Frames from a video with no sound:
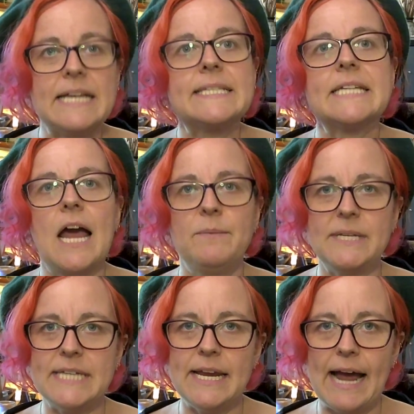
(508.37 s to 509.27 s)
It's time
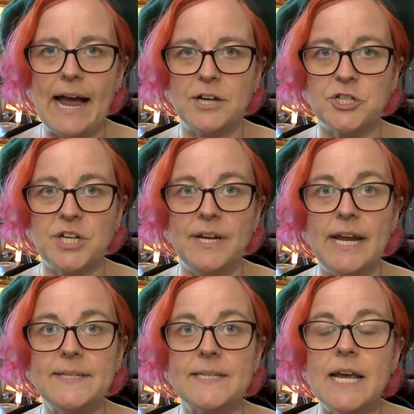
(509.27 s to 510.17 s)
to take action.
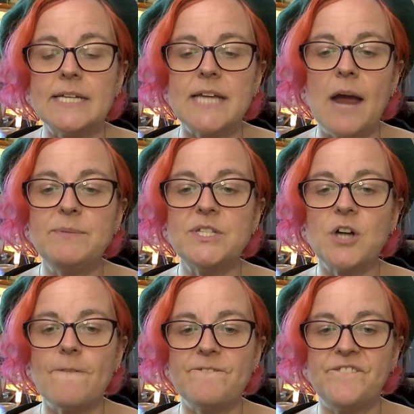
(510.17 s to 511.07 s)
It's time to
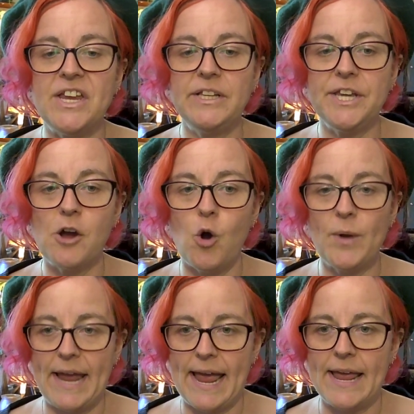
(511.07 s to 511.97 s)
start feeling
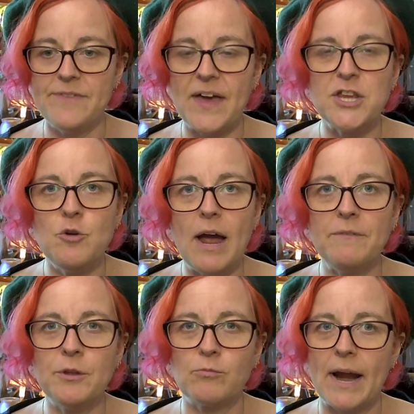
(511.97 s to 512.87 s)
okay that you
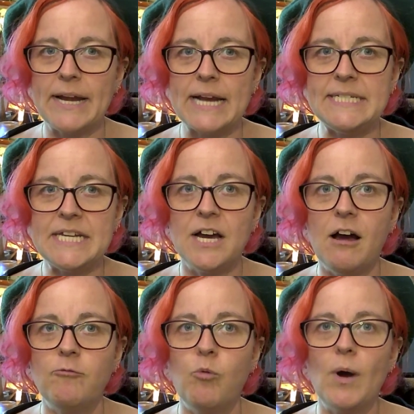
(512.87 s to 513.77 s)
have the right idea
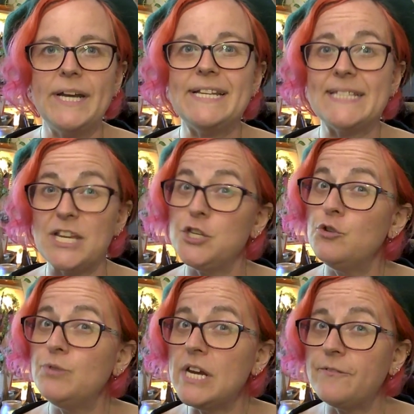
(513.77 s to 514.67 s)
of what it is that
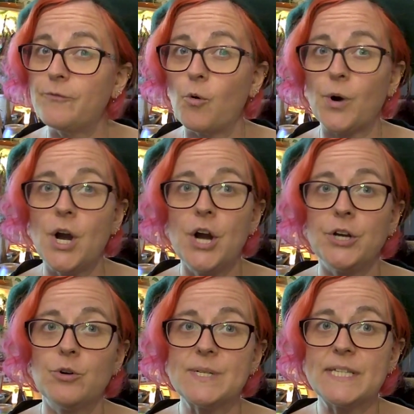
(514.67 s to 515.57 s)
you need for
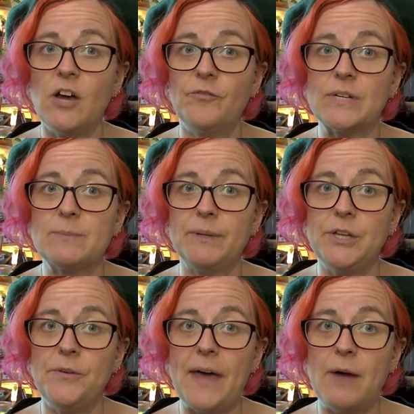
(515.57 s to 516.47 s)
yourself. Because
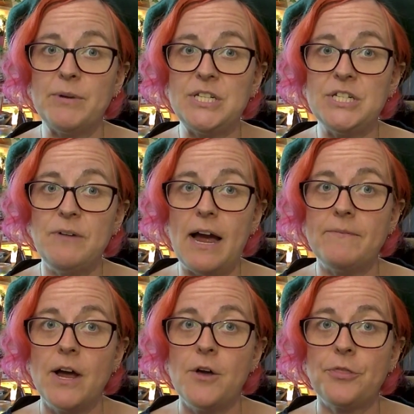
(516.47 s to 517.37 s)
below that, we do
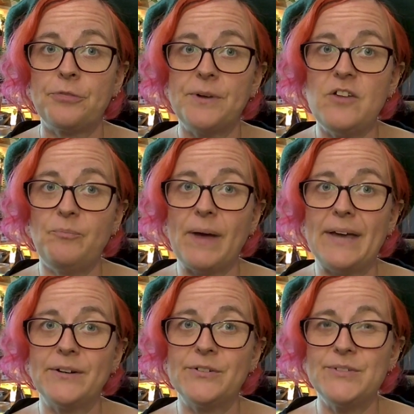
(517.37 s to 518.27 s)
have Three of
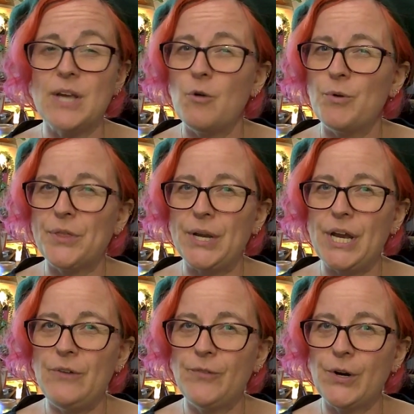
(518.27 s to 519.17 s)
Pentacles with an
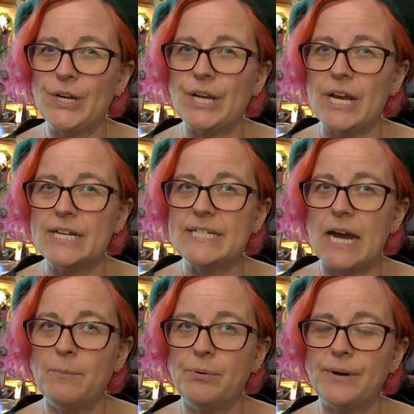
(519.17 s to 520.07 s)
inverted
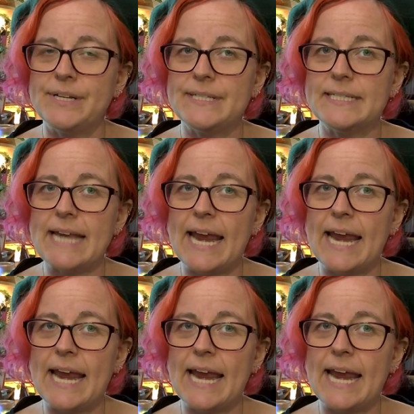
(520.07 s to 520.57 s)
temperance.